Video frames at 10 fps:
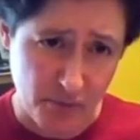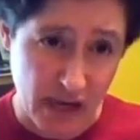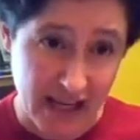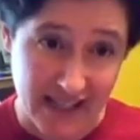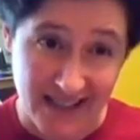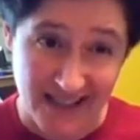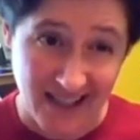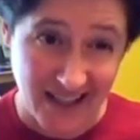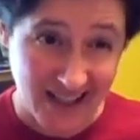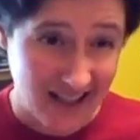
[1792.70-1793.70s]
pegs,
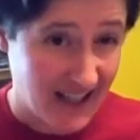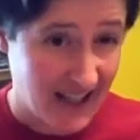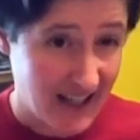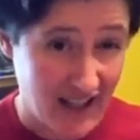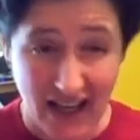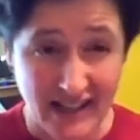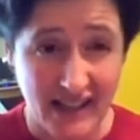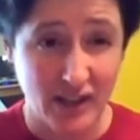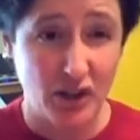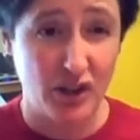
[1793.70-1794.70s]
that's
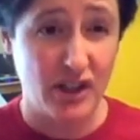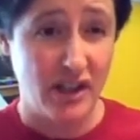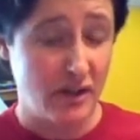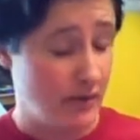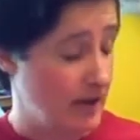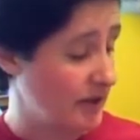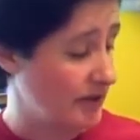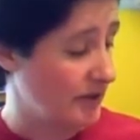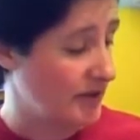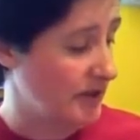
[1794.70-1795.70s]
not good. You want it
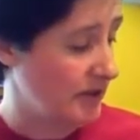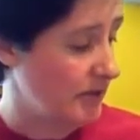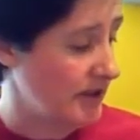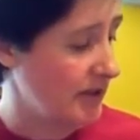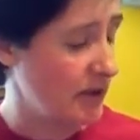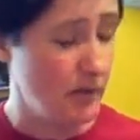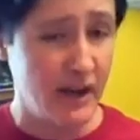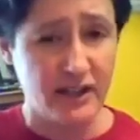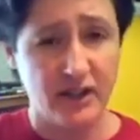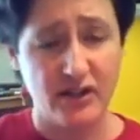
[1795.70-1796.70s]
so
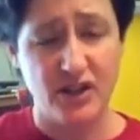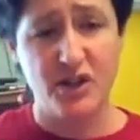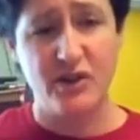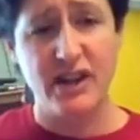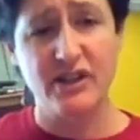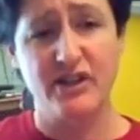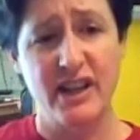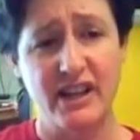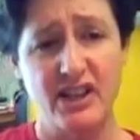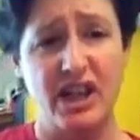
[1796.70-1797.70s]
the strings are
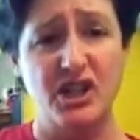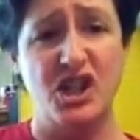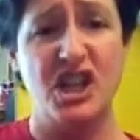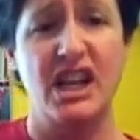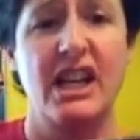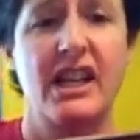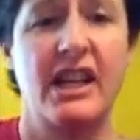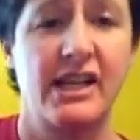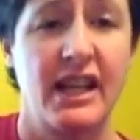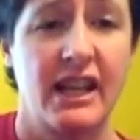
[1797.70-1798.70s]
not touching
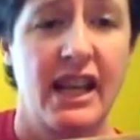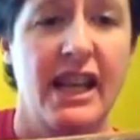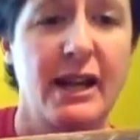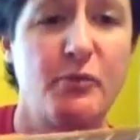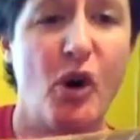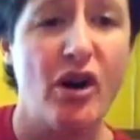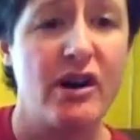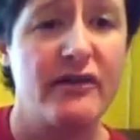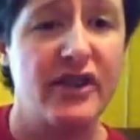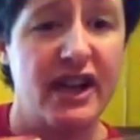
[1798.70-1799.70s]
any
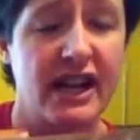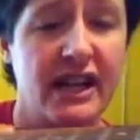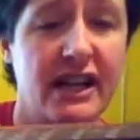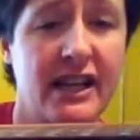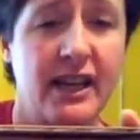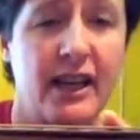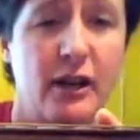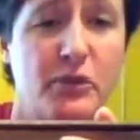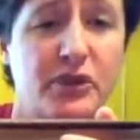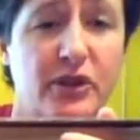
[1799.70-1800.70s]
part of the neck.
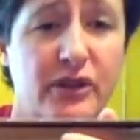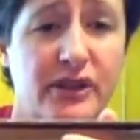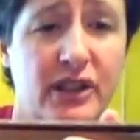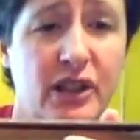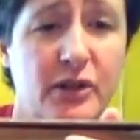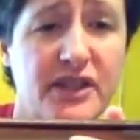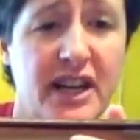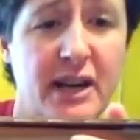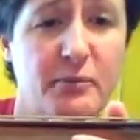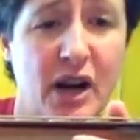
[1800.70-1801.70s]
but they're as low as
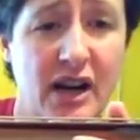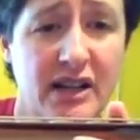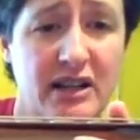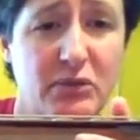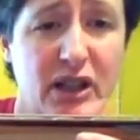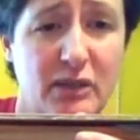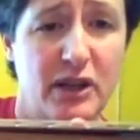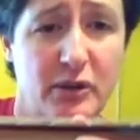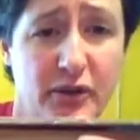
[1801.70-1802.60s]
they could possibly be